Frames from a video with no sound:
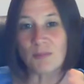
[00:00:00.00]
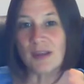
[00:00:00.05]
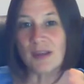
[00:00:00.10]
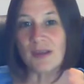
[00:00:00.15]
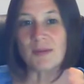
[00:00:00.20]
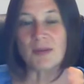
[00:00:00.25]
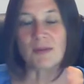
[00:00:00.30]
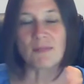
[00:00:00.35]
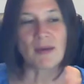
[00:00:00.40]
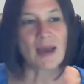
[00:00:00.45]

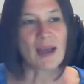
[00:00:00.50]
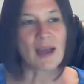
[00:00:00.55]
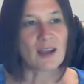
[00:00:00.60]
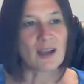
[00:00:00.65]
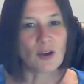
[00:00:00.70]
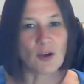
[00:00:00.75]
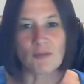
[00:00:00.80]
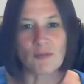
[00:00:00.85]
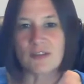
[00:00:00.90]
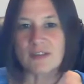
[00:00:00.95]
bringing me
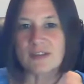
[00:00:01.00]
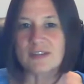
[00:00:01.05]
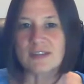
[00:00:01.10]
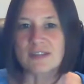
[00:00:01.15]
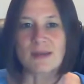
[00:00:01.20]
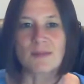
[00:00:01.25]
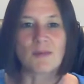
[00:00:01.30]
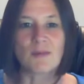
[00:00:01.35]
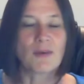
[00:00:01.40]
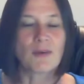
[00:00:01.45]
back over the
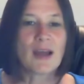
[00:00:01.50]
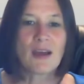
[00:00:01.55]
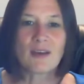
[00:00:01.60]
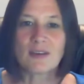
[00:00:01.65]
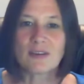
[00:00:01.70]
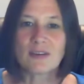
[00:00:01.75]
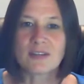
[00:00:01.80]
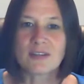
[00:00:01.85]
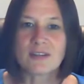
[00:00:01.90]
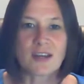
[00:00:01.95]
same
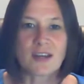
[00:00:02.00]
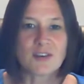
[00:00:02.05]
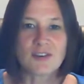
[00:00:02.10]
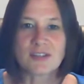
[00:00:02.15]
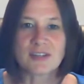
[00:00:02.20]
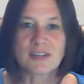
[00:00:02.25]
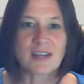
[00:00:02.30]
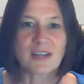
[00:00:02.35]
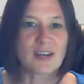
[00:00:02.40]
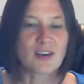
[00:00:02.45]
ground to
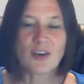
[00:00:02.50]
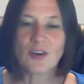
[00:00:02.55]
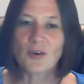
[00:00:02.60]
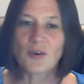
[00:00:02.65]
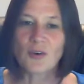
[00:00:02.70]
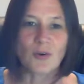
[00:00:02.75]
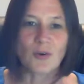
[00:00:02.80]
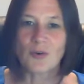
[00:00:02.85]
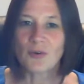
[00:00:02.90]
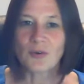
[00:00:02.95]
understand,
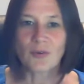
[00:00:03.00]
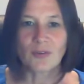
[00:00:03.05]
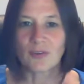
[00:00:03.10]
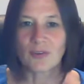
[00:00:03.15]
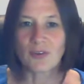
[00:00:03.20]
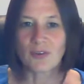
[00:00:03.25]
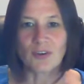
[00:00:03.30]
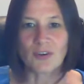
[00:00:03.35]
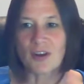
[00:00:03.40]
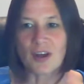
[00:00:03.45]
no,
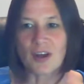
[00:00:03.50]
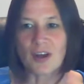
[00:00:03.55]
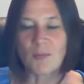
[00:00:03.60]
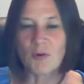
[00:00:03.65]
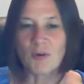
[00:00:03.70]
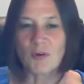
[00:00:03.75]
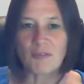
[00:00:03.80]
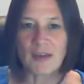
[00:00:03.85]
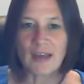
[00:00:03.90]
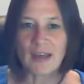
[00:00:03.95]
you're not
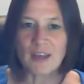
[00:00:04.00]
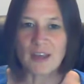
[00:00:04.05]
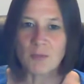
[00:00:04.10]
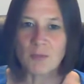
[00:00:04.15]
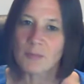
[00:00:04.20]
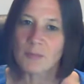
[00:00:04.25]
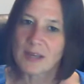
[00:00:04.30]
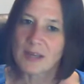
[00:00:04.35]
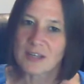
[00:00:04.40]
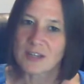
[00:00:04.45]
more
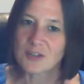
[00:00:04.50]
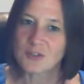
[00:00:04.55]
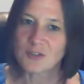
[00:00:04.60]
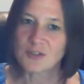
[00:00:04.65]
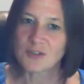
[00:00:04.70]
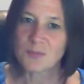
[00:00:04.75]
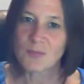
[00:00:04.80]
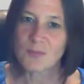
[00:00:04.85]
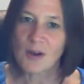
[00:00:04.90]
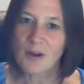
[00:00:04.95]
valuable because you're
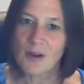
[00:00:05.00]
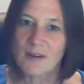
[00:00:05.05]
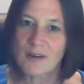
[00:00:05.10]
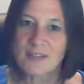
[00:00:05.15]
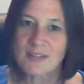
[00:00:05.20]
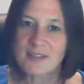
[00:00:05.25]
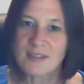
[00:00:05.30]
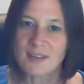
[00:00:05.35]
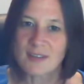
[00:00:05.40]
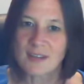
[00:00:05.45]

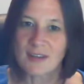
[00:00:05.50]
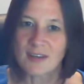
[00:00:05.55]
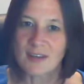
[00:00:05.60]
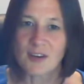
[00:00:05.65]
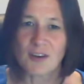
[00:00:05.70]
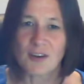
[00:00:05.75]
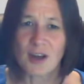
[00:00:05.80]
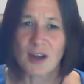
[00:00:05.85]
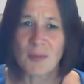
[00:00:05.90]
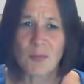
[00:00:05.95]
smart.
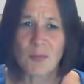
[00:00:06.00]
You're not